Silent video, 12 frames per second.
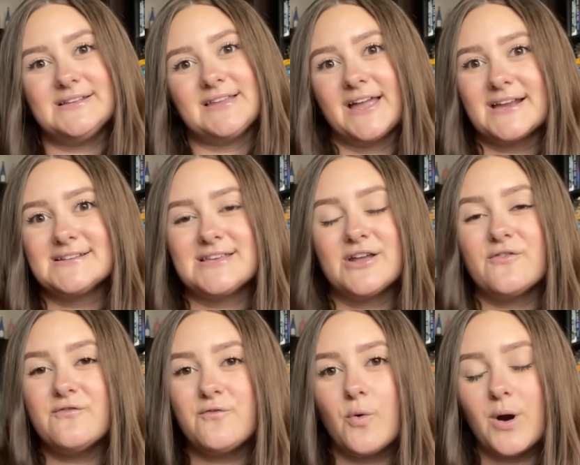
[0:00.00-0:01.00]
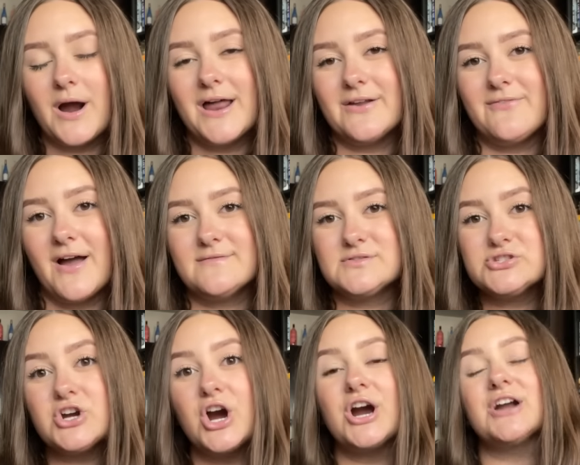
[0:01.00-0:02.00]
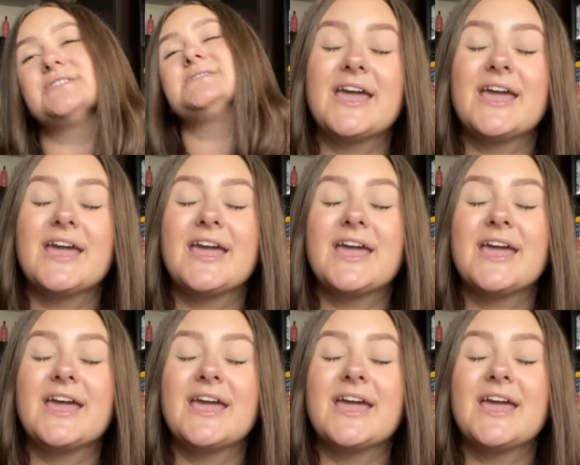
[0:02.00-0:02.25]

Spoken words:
like I said, 4 out of 5 stars.